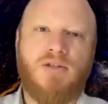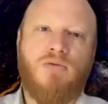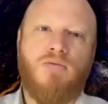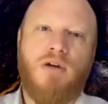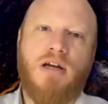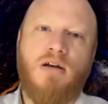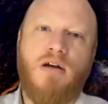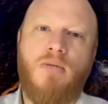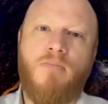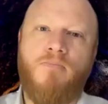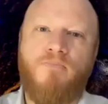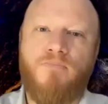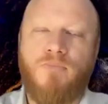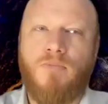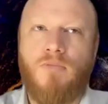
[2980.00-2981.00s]
we,
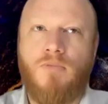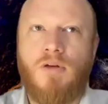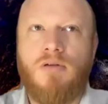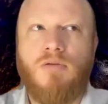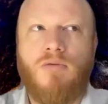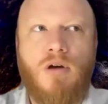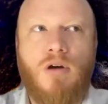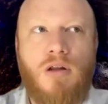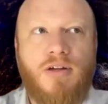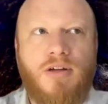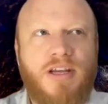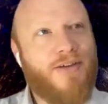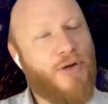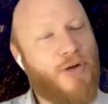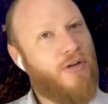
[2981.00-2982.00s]
well,
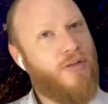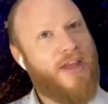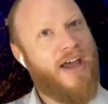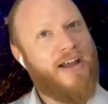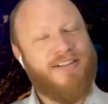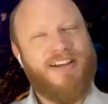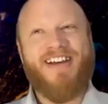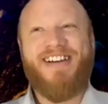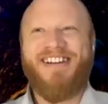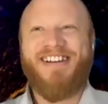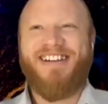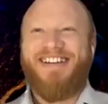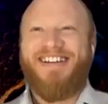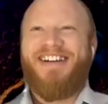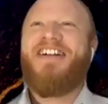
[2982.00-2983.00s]
yeah, on that.
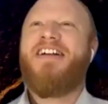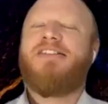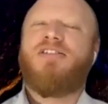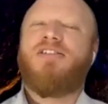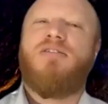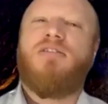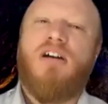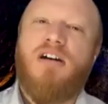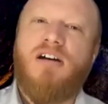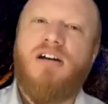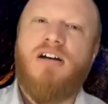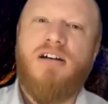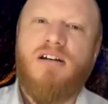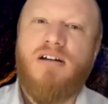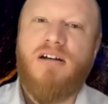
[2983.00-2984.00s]
So
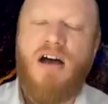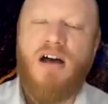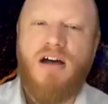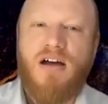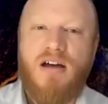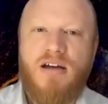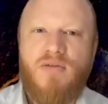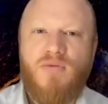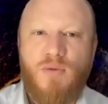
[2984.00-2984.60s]
I